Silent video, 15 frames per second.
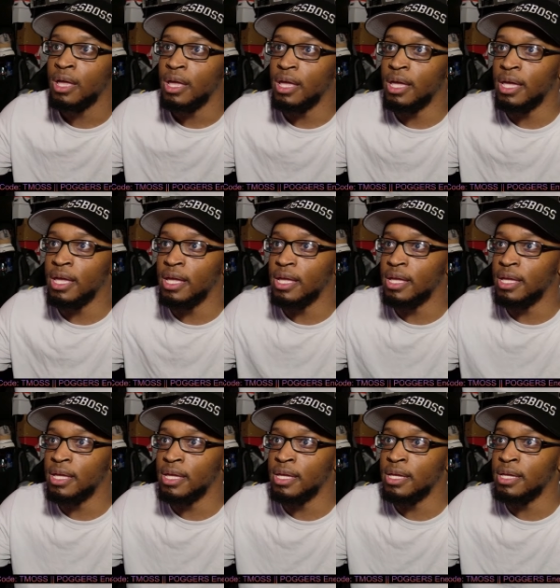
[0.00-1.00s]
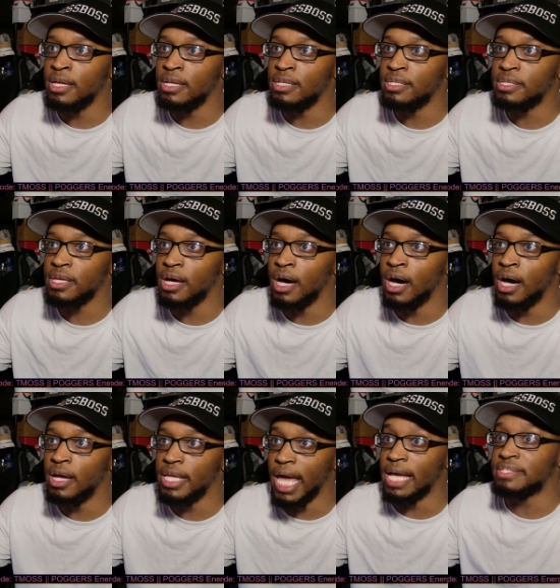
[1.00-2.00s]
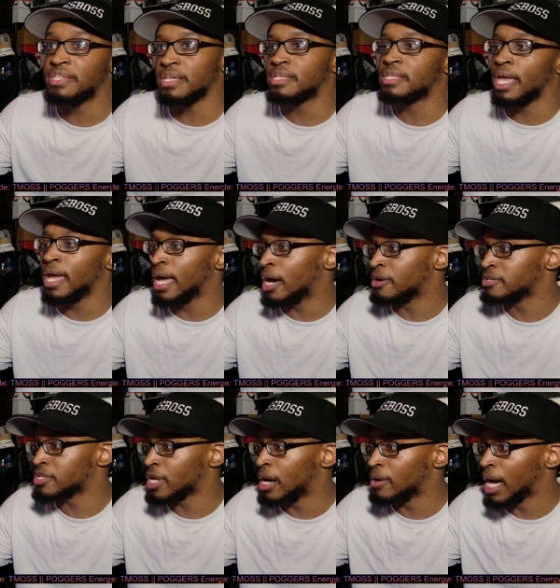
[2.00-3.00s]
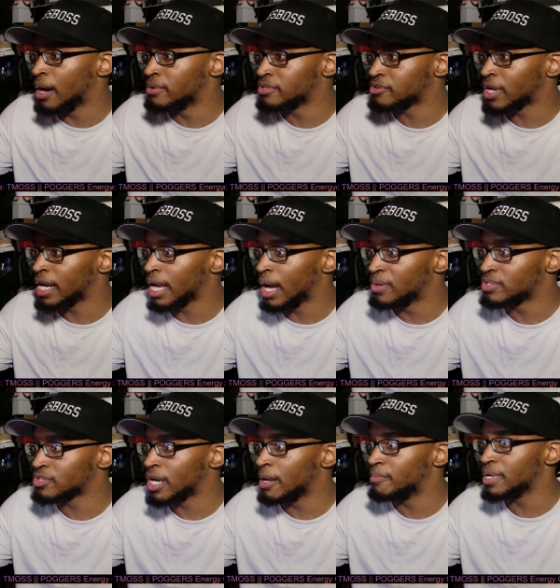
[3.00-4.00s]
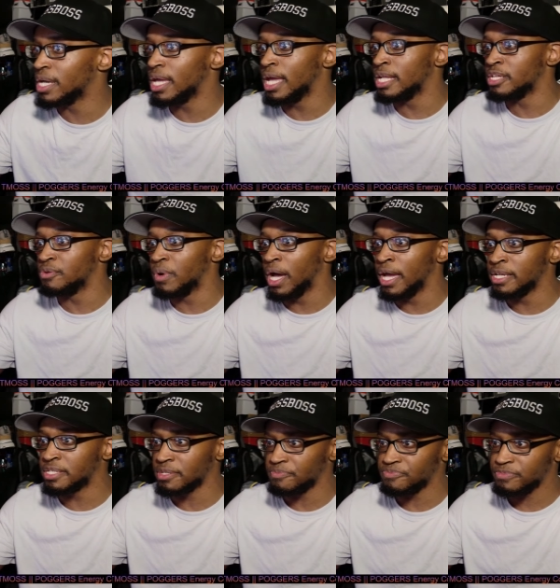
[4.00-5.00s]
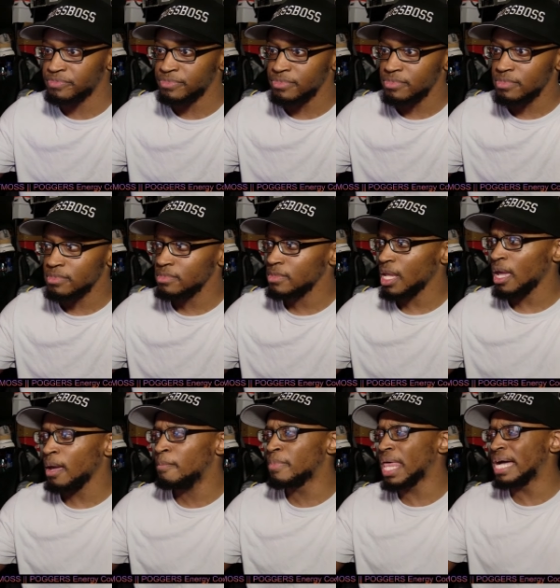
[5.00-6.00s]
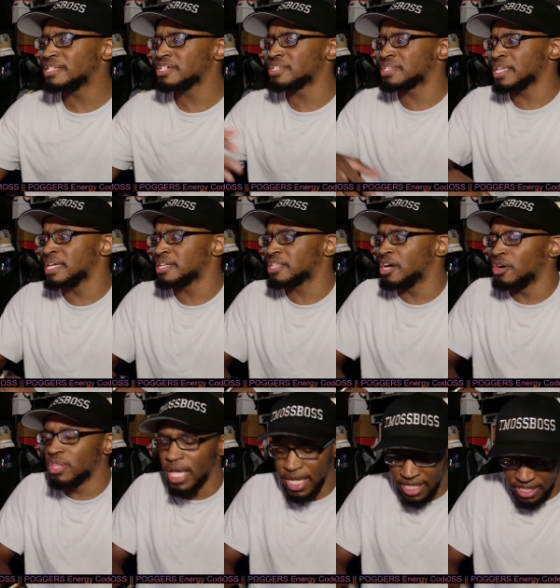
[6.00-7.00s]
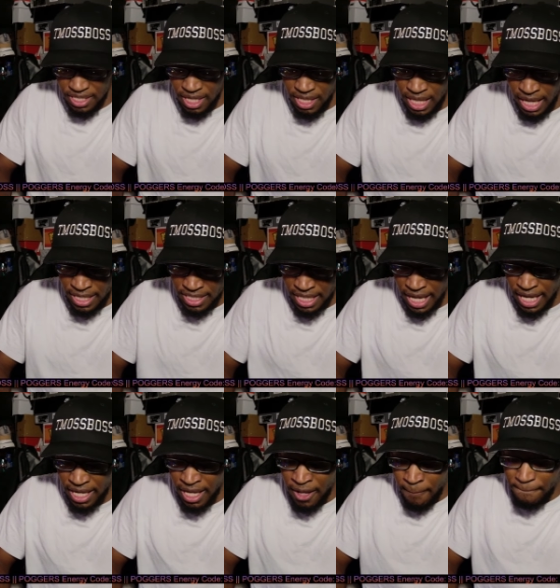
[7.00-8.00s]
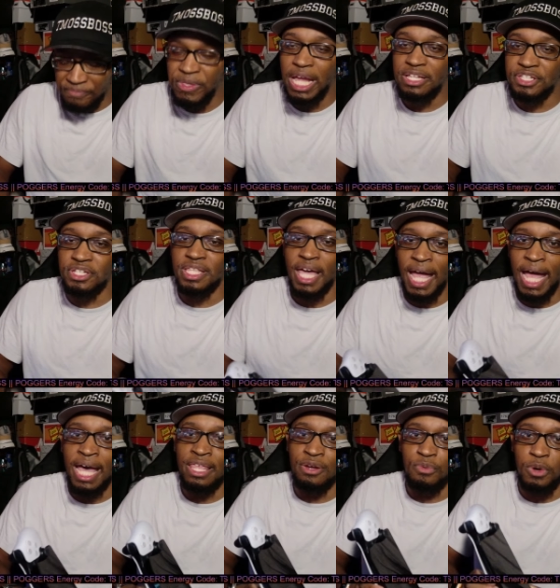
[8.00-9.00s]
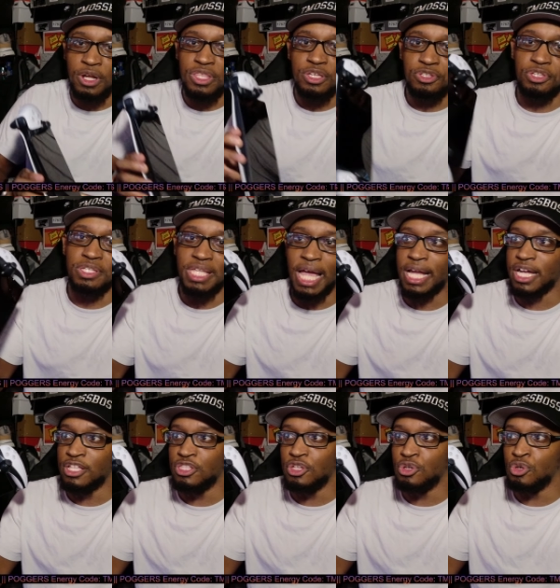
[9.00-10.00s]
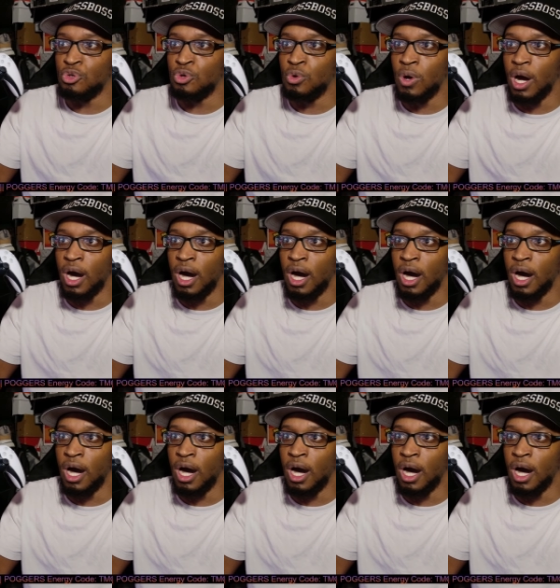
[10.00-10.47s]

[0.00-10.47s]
It is, 6 to 8 hours. I was right. But anyways... But I just think, though, that it's all like, they should have had it where this is like a new